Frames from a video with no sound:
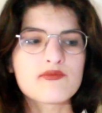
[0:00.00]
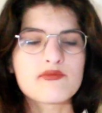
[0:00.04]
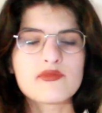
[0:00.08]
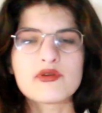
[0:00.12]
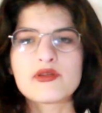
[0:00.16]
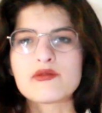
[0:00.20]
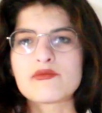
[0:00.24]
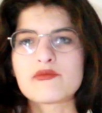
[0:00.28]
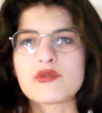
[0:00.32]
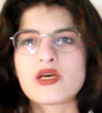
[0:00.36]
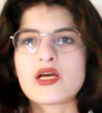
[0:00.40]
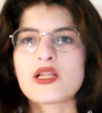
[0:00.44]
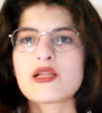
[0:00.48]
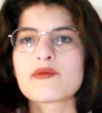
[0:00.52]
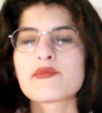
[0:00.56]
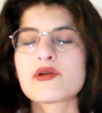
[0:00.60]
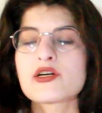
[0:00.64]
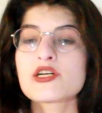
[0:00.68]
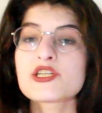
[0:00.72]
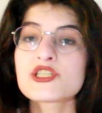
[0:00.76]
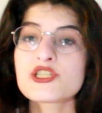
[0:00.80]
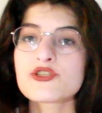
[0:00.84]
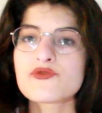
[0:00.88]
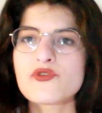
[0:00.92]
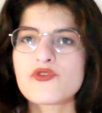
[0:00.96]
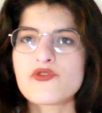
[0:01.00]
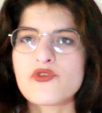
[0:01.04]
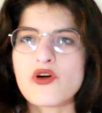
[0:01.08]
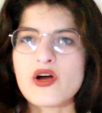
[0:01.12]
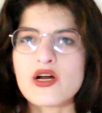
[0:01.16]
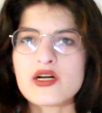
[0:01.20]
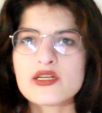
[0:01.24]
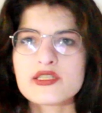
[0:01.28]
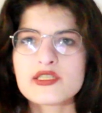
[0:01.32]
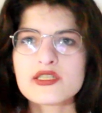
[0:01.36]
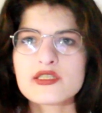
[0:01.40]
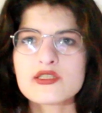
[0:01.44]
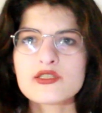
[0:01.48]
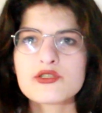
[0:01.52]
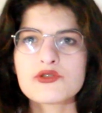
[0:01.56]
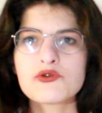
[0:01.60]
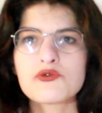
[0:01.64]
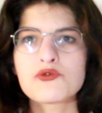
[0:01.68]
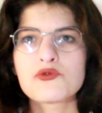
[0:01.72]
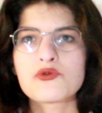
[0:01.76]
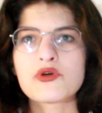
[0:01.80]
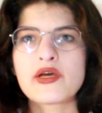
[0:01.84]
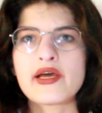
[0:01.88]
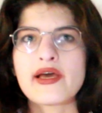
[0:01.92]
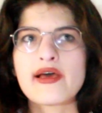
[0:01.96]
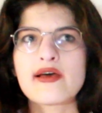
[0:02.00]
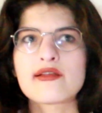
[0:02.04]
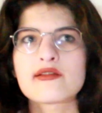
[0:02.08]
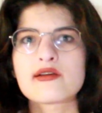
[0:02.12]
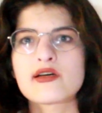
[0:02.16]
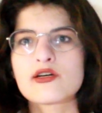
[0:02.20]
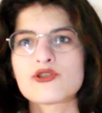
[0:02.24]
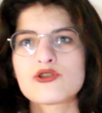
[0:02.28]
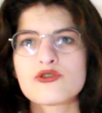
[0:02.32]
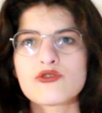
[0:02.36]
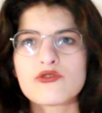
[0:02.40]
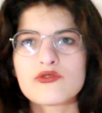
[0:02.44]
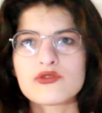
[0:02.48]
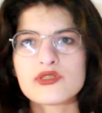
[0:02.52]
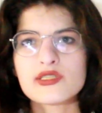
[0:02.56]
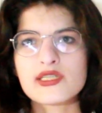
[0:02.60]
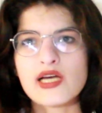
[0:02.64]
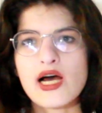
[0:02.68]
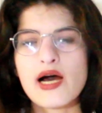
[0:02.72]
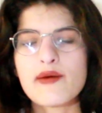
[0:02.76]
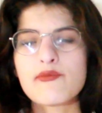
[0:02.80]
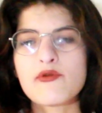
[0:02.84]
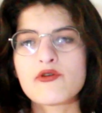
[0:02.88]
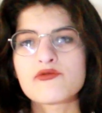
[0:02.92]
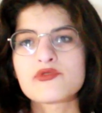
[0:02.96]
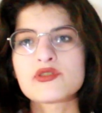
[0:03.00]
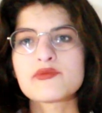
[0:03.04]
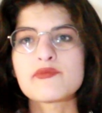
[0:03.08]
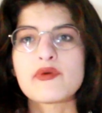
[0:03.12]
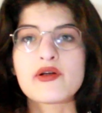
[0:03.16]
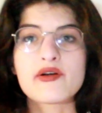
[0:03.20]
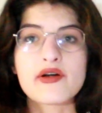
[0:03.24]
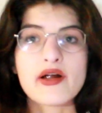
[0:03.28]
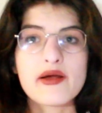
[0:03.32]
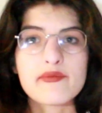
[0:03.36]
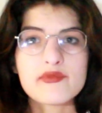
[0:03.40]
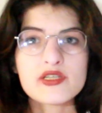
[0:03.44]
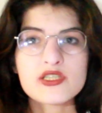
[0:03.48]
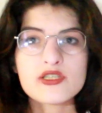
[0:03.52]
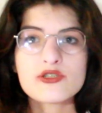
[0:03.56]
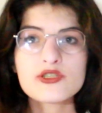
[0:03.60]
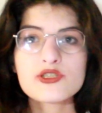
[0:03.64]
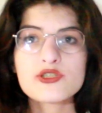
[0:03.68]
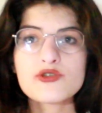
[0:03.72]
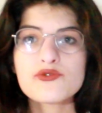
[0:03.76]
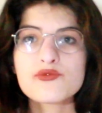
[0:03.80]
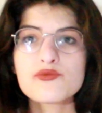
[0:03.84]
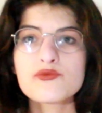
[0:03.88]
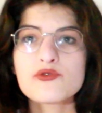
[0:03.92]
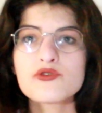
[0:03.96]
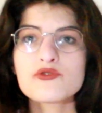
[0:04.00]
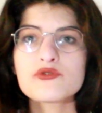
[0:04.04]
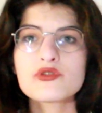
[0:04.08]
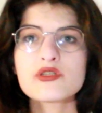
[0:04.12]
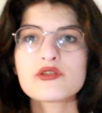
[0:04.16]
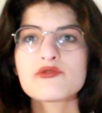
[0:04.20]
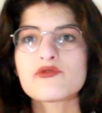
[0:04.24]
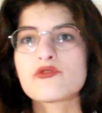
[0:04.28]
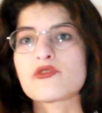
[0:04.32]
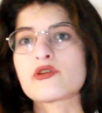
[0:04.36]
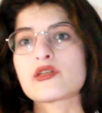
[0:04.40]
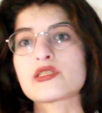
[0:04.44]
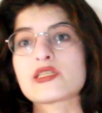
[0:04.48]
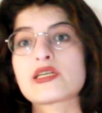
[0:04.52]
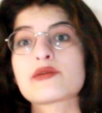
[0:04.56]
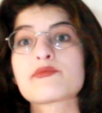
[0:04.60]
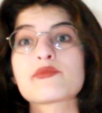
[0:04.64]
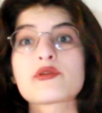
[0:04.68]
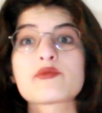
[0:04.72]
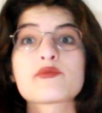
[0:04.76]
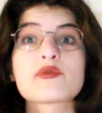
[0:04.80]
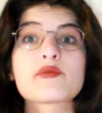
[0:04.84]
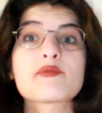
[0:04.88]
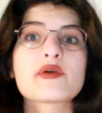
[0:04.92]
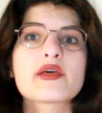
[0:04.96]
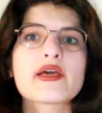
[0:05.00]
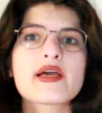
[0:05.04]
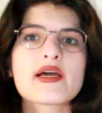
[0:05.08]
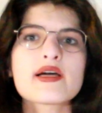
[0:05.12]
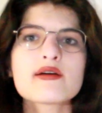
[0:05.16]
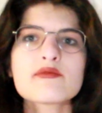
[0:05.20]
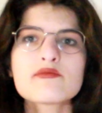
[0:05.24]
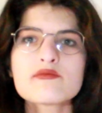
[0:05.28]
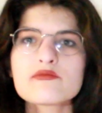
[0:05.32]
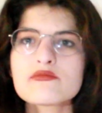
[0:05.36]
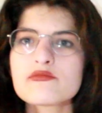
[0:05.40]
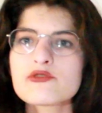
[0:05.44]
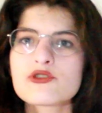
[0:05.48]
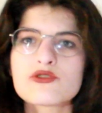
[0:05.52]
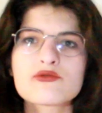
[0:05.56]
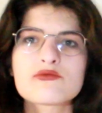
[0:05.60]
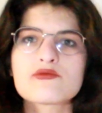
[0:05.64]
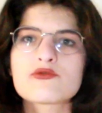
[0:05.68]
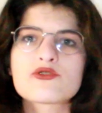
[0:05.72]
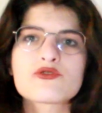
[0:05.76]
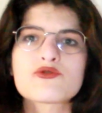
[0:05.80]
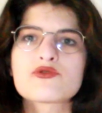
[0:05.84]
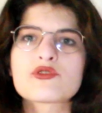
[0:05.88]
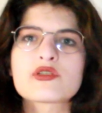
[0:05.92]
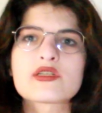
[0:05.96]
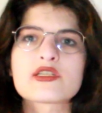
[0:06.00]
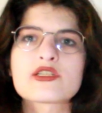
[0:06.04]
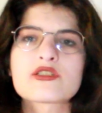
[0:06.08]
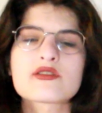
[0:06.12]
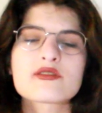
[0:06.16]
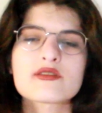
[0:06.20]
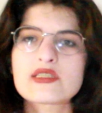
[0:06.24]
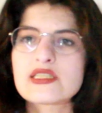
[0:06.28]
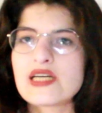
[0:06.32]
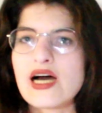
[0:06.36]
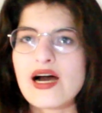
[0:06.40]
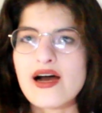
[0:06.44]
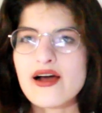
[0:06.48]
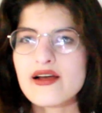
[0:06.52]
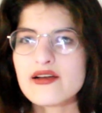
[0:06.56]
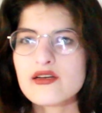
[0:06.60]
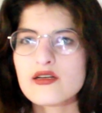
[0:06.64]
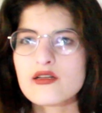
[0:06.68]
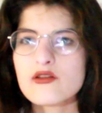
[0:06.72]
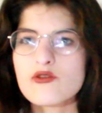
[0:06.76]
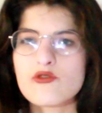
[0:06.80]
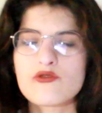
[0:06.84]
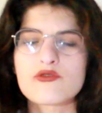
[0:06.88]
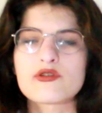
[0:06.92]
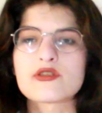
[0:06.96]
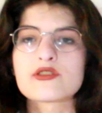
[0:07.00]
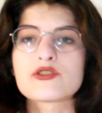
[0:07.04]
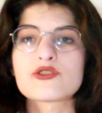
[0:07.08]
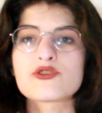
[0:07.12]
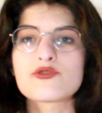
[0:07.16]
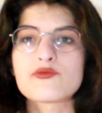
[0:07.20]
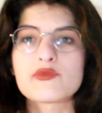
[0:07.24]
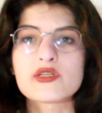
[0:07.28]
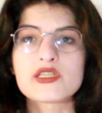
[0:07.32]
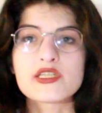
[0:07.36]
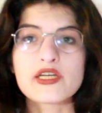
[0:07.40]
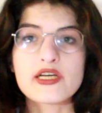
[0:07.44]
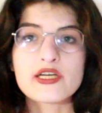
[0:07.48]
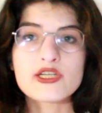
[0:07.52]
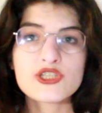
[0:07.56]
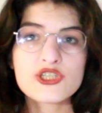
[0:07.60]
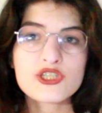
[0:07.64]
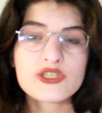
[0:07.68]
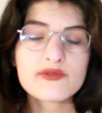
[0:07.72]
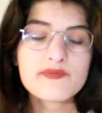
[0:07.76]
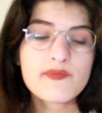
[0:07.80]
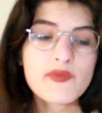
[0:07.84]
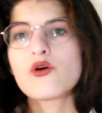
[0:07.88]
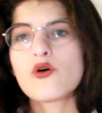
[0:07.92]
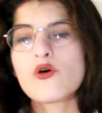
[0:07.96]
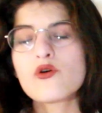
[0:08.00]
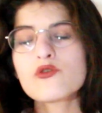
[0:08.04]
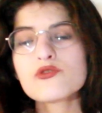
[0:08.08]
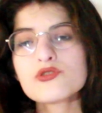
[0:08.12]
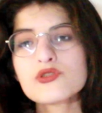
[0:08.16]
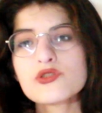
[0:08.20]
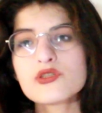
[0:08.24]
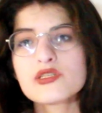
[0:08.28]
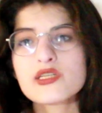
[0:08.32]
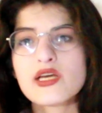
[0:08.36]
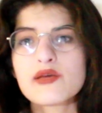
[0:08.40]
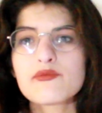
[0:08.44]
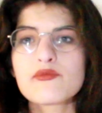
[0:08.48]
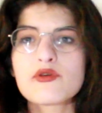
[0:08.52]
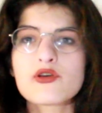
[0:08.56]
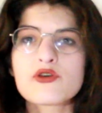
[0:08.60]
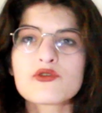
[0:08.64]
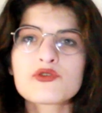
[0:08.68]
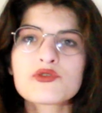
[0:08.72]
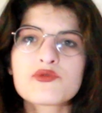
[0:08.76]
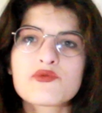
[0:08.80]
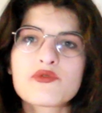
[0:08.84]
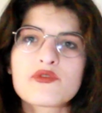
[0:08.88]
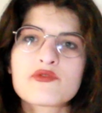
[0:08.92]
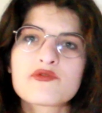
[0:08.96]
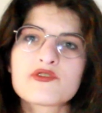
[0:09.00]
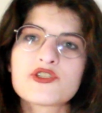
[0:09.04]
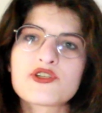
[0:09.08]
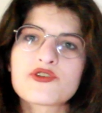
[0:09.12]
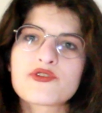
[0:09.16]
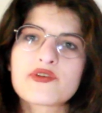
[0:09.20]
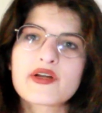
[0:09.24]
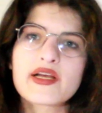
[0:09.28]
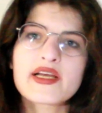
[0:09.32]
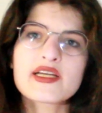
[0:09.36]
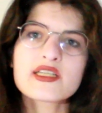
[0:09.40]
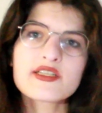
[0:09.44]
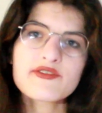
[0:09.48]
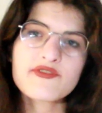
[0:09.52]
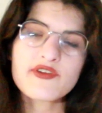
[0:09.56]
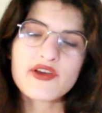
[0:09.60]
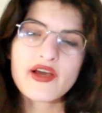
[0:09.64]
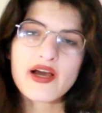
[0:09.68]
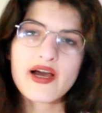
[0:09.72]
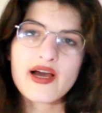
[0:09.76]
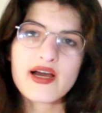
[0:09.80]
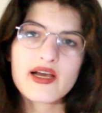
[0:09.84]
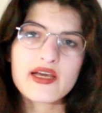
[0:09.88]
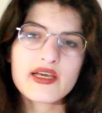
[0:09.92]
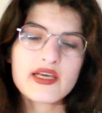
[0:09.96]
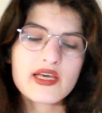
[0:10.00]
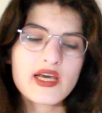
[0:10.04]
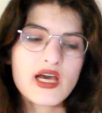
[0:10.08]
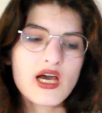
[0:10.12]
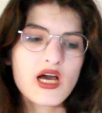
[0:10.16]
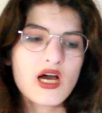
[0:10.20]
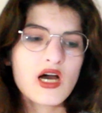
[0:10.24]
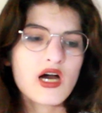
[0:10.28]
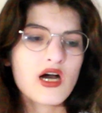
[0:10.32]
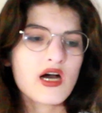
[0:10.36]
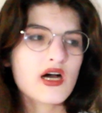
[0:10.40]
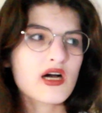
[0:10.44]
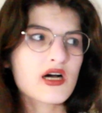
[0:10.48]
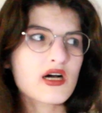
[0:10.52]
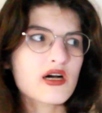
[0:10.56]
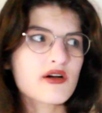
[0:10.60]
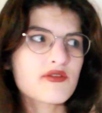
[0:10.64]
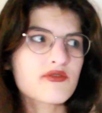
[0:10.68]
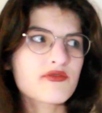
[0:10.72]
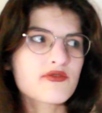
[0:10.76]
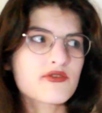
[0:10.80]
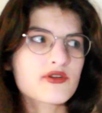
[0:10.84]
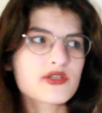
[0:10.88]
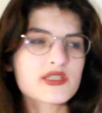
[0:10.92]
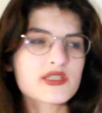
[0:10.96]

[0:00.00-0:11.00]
in collaboration with artists who can control some of the parameters of music, for example BPM, choosing style or instrumentation. Also, it can be used with generative AI. For